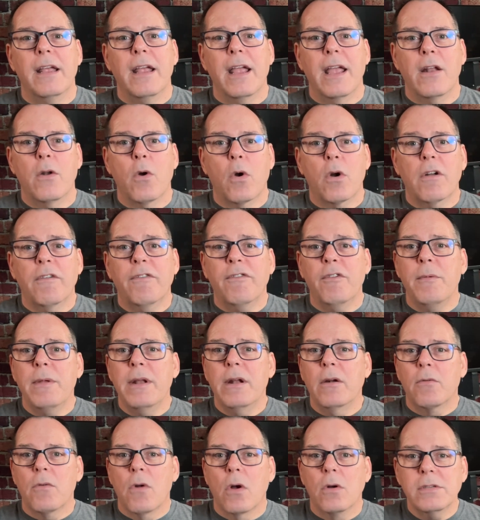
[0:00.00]
In order for me
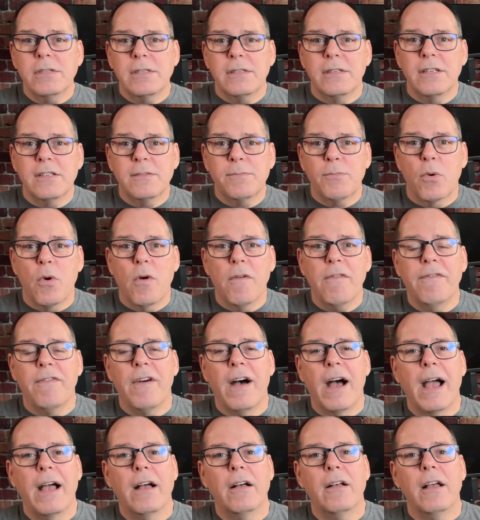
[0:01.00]
to roast this
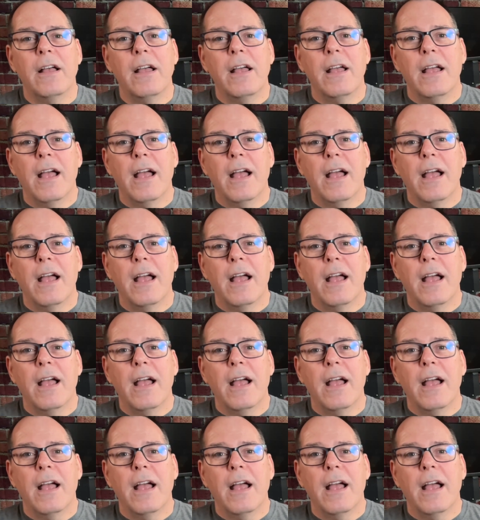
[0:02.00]
profile,